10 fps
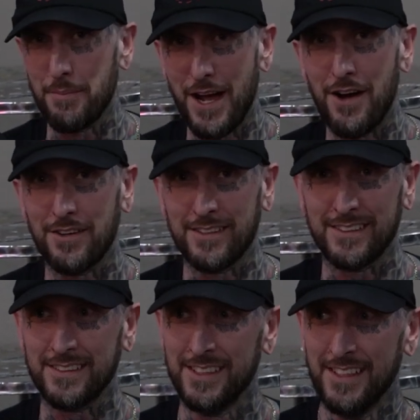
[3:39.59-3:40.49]
about,
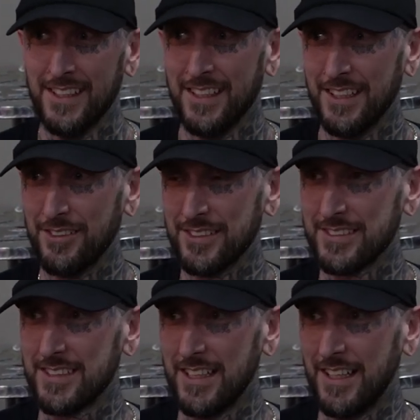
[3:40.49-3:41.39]
and it
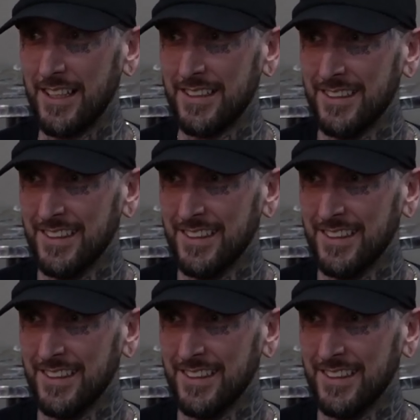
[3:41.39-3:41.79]
was uh,